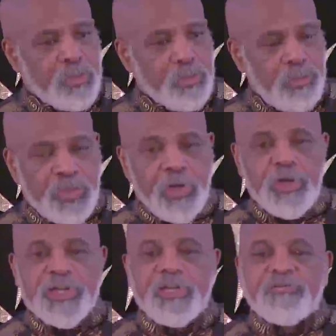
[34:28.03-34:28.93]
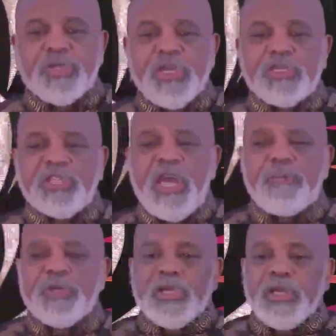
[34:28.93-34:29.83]
We look at things
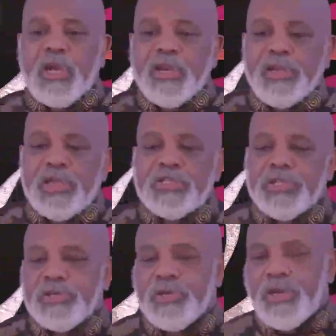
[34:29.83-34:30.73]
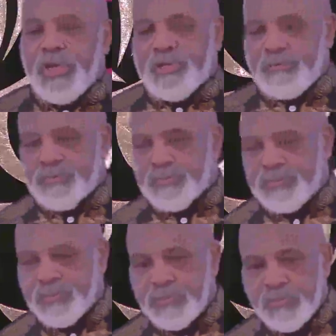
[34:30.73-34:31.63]
happening in our nation today.
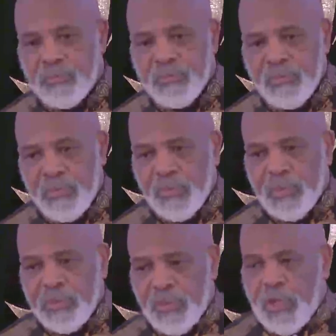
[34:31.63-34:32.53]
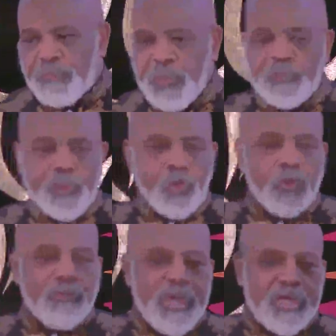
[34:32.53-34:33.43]
There are people
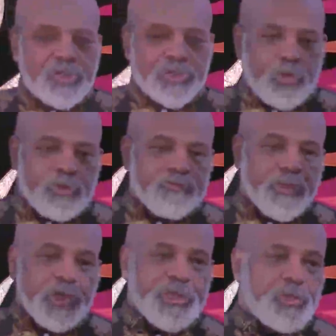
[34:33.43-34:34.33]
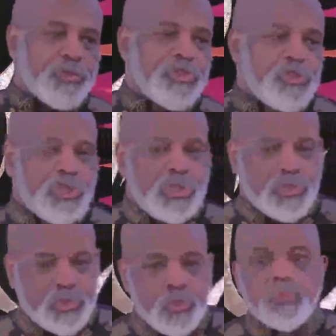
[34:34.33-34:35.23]
who made certain political
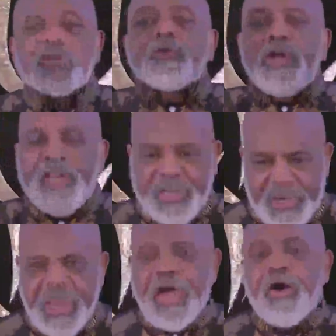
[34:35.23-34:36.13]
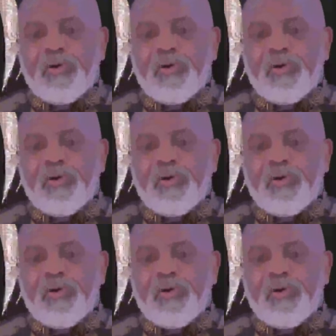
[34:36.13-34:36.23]
decisions who regret it now.